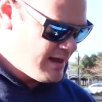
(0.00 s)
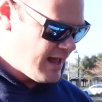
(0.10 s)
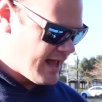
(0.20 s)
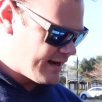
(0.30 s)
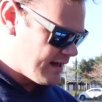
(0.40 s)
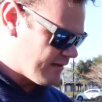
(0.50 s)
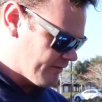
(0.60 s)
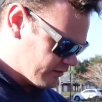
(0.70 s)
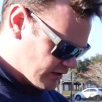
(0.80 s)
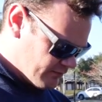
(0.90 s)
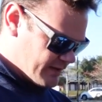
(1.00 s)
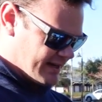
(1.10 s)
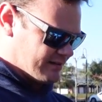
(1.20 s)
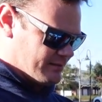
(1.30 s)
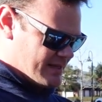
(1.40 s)
And first off, we
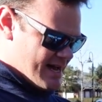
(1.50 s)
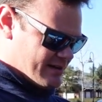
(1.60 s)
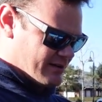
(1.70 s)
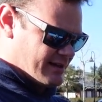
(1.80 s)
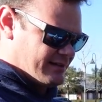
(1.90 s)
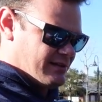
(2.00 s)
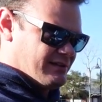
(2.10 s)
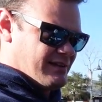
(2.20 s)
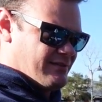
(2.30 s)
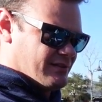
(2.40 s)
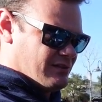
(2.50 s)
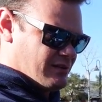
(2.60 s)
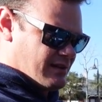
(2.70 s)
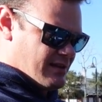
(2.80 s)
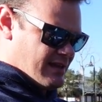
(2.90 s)
gotta get some line on it. It doesn't even
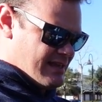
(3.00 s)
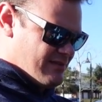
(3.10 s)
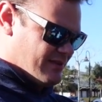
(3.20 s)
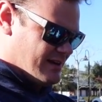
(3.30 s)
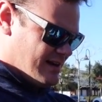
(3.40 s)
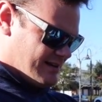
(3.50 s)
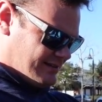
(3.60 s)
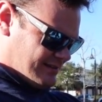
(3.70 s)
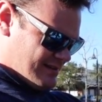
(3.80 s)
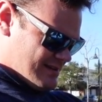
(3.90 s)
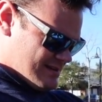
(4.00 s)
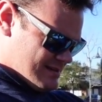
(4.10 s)
look even, honestly.